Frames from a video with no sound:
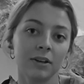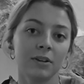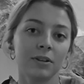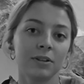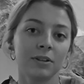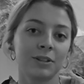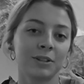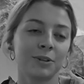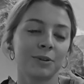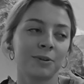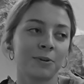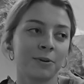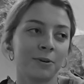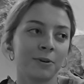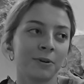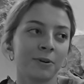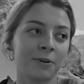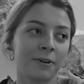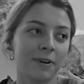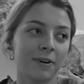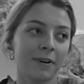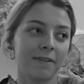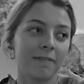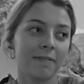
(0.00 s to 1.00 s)

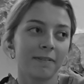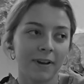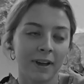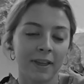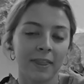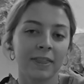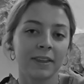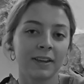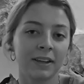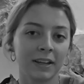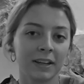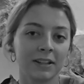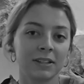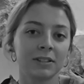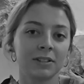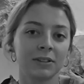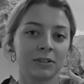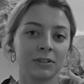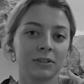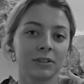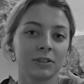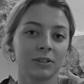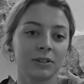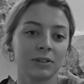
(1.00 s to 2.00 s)
So I think it's
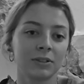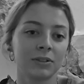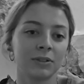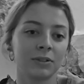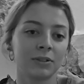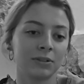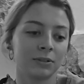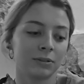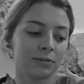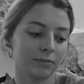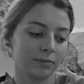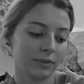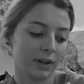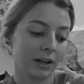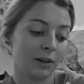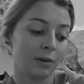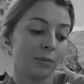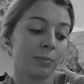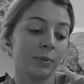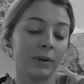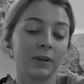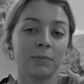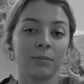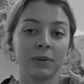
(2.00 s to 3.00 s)
also
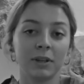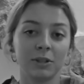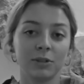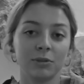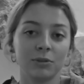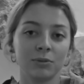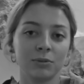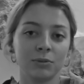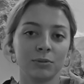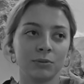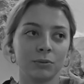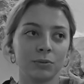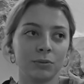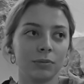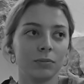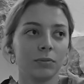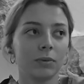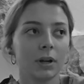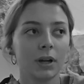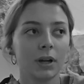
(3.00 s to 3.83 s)
helping me to